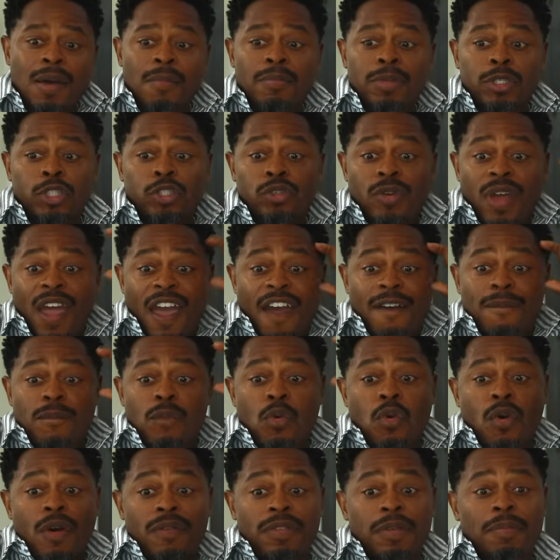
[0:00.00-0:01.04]
but you have
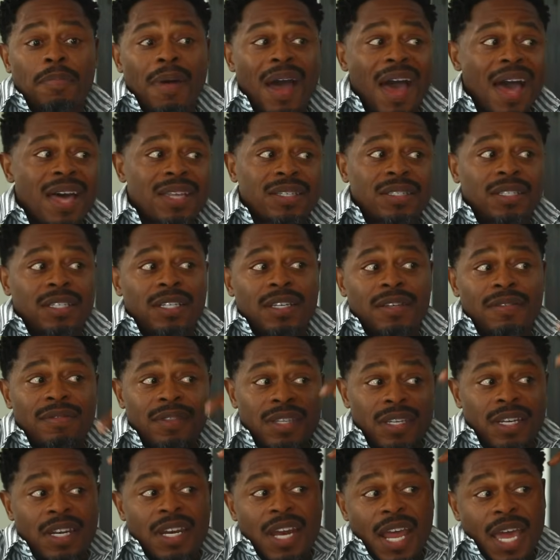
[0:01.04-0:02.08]
more of the positive
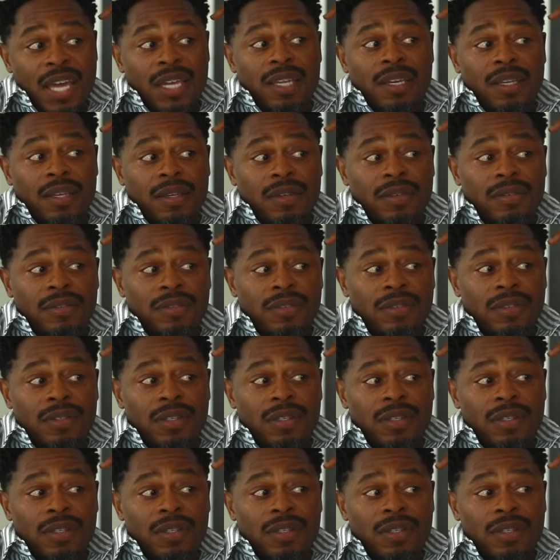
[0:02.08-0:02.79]
than the negative.